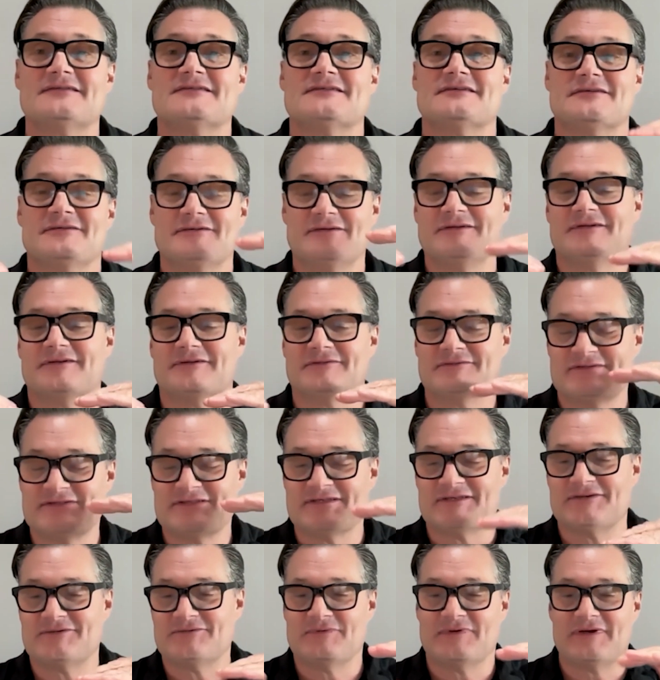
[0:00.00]

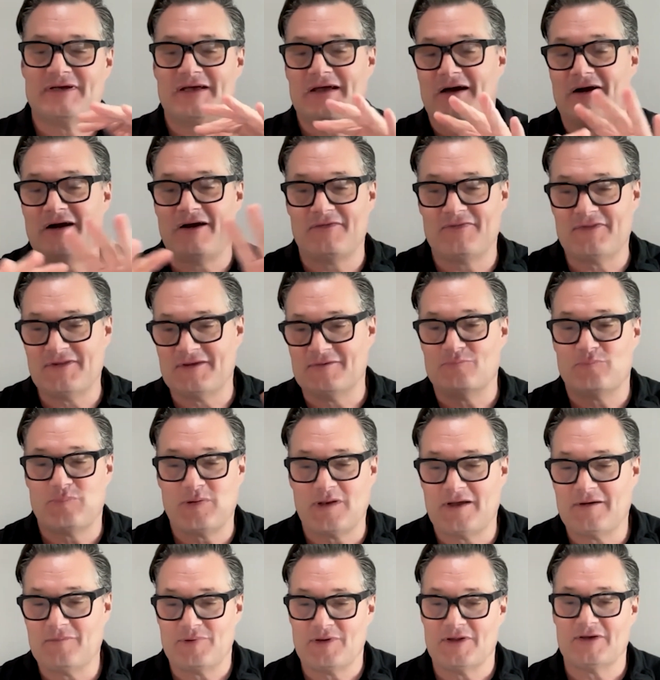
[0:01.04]
to hide the
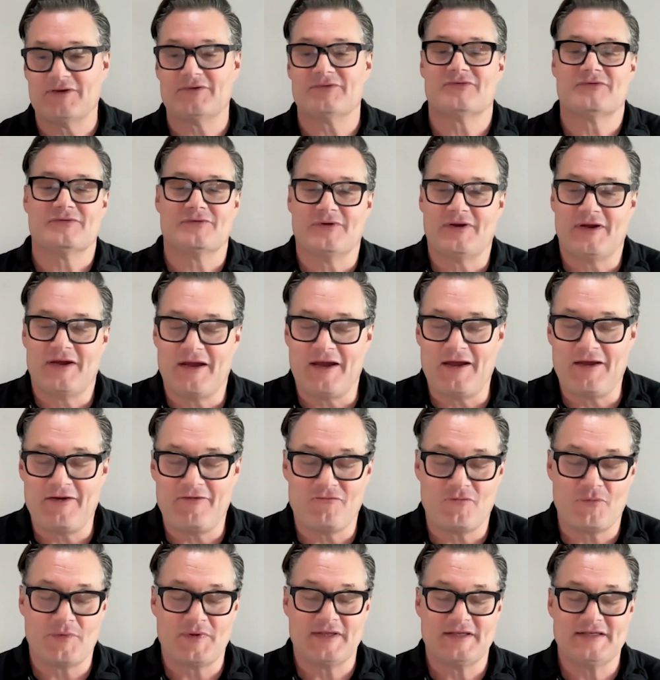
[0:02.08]
plant plots or
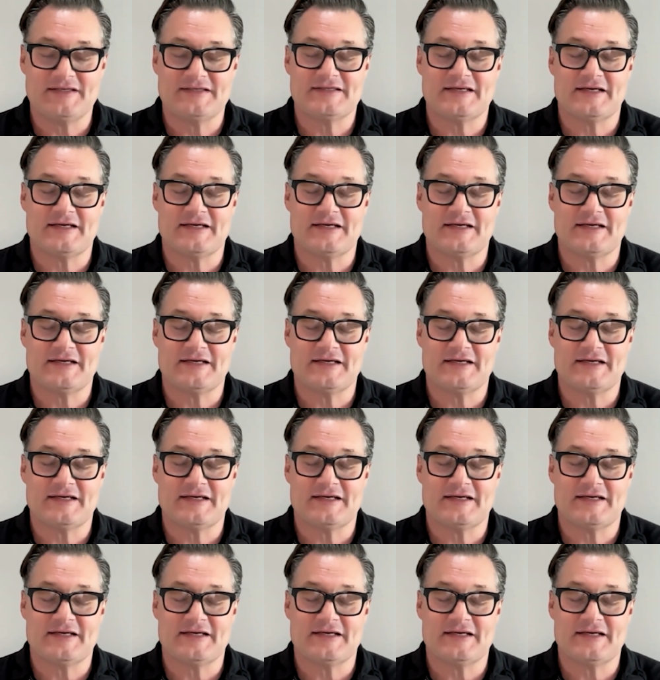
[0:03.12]
however we'd